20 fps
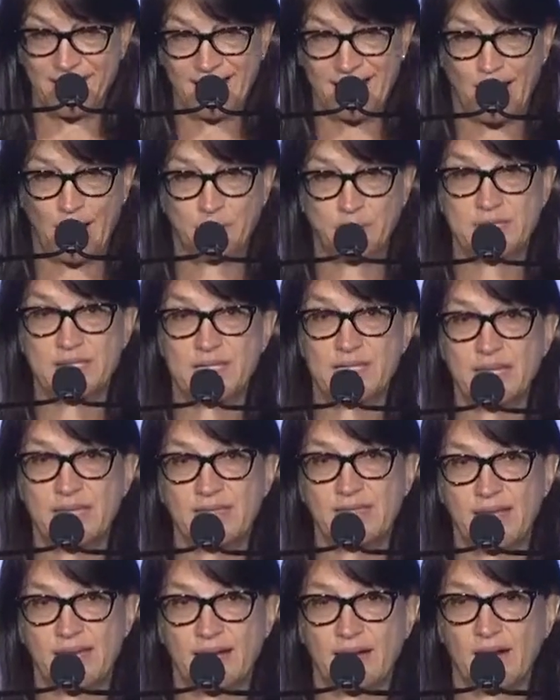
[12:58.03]
I would
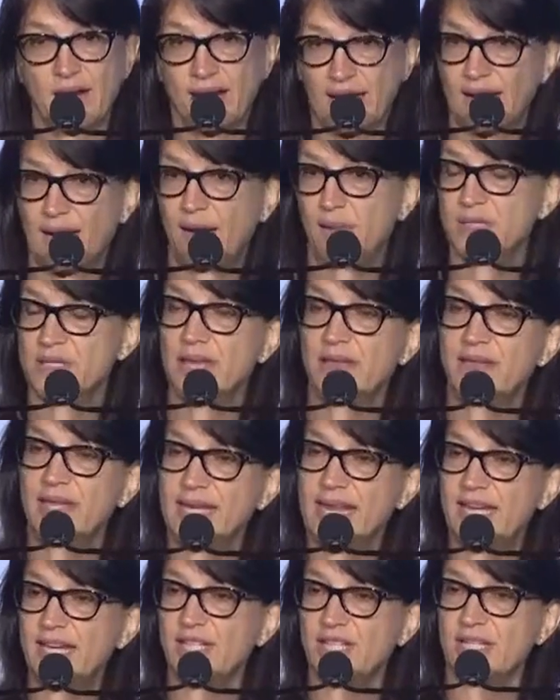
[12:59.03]
sit there, and I was on the
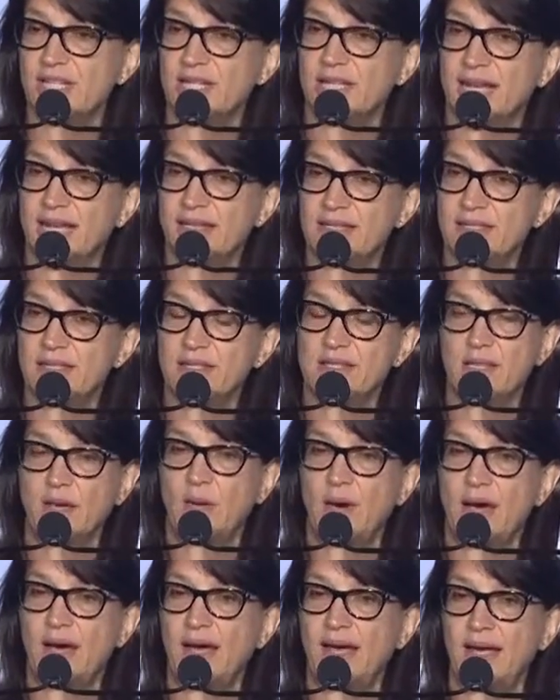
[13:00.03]
Nation desk, so
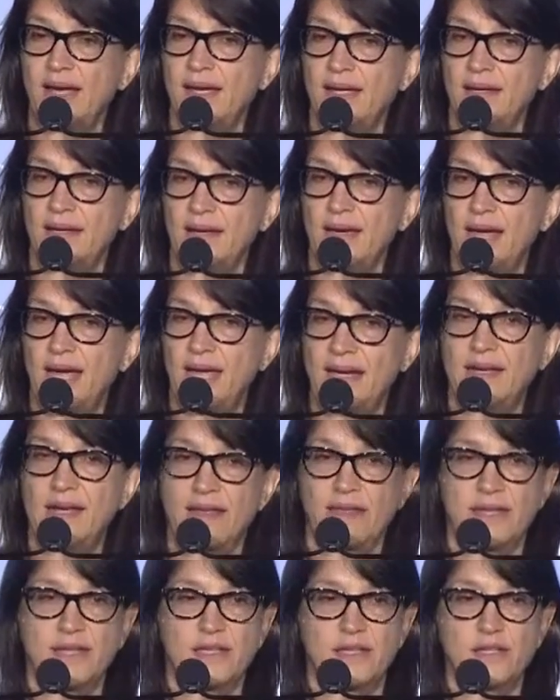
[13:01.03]
I had
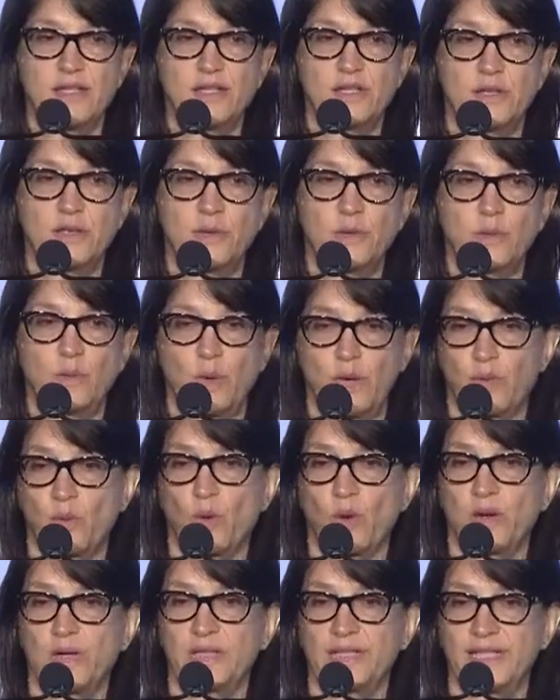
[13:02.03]
nothing to do with
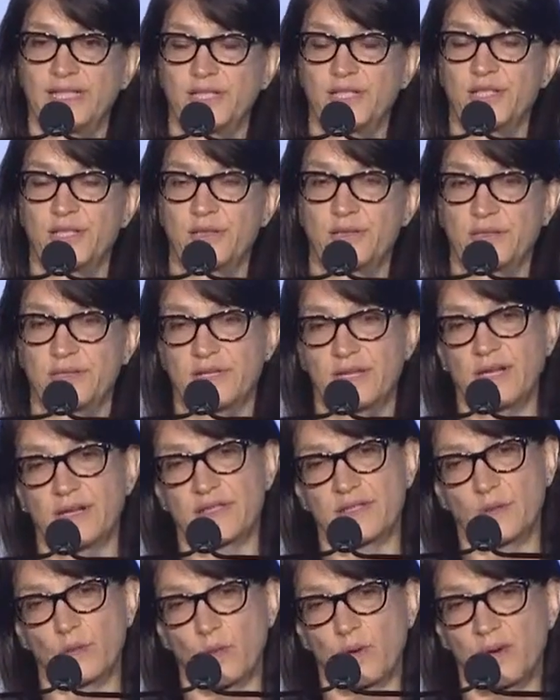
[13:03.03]
world issues. There's
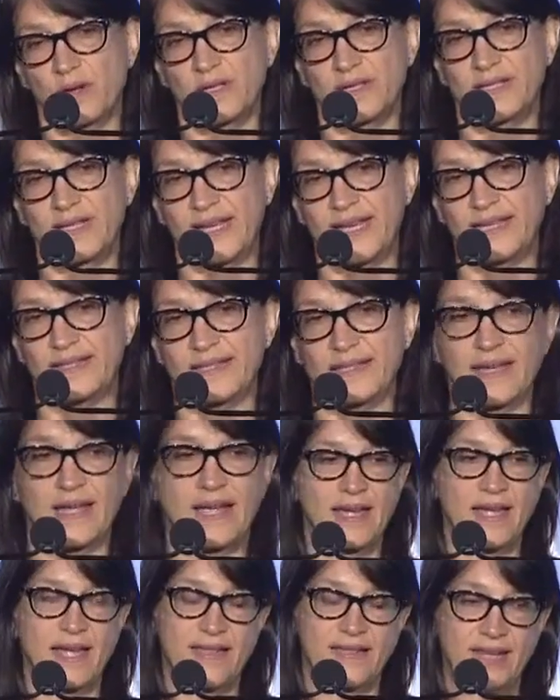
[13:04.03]
the world desk
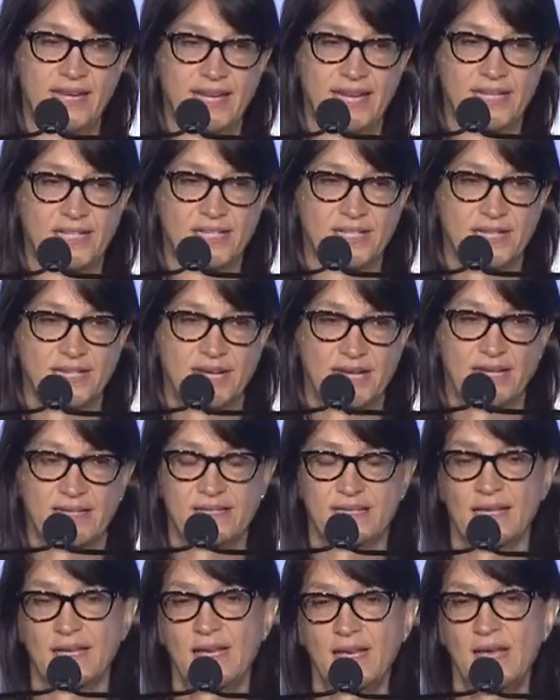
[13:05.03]
and the Nation desk.